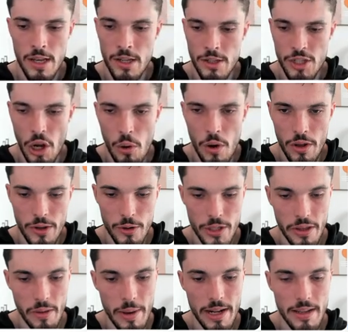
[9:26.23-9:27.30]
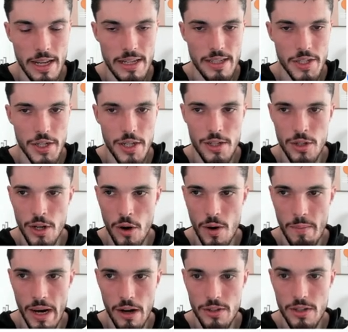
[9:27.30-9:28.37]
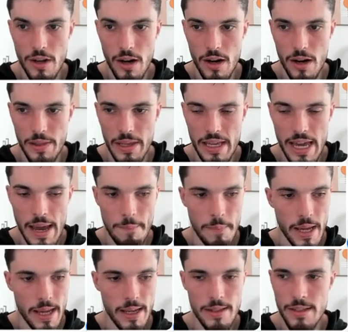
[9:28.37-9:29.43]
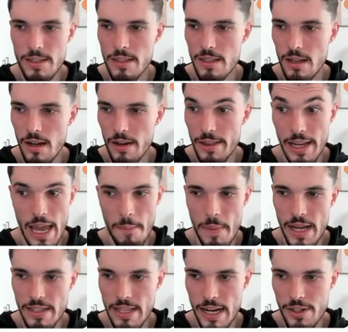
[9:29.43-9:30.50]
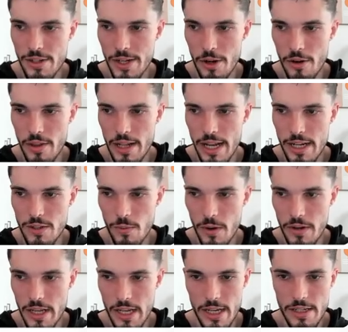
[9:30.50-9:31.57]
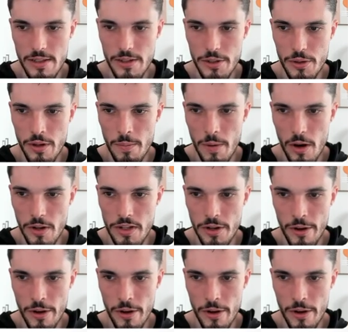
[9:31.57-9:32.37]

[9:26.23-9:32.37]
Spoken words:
So those are the main things that you need to know about the campaign section here. The next one is the Unibox